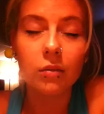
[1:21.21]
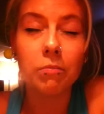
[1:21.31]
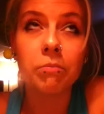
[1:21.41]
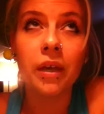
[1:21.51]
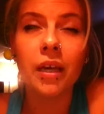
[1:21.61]

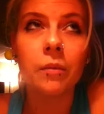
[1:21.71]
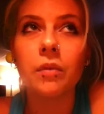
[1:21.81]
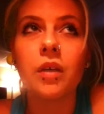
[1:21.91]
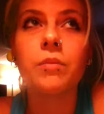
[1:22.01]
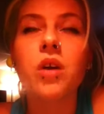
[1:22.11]
make him
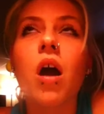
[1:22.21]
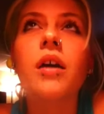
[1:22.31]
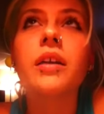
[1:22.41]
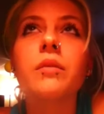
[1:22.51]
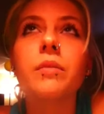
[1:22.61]
keep
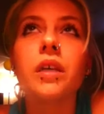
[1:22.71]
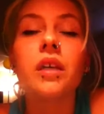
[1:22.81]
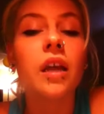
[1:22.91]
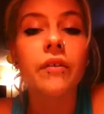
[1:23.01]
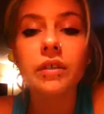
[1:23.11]
talking to me.
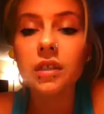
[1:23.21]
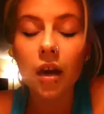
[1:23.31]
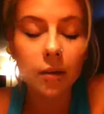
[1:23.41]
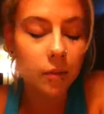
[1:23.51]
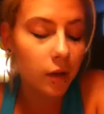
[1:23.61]
And every
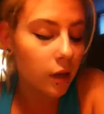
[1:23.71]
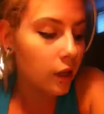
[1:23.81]
time